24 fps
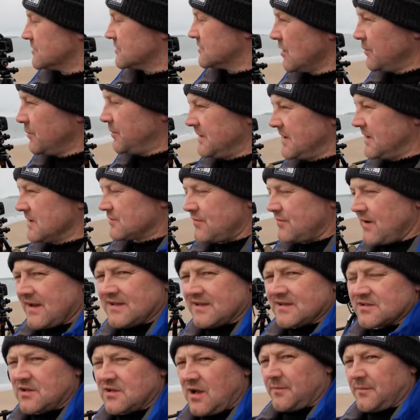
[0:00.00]
I'm just hoping this
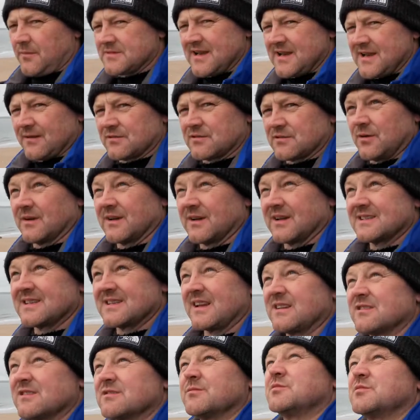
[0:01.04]
rain stops now so I can
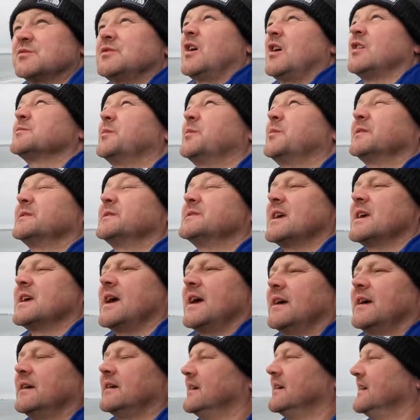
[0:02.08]
take some shots, but
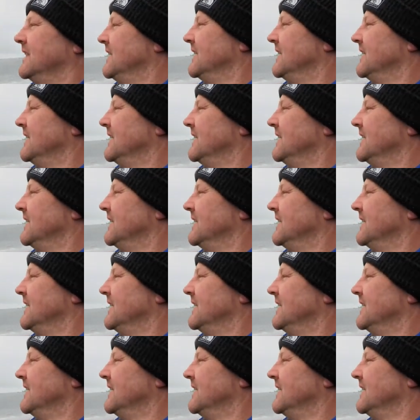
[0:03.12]
uh,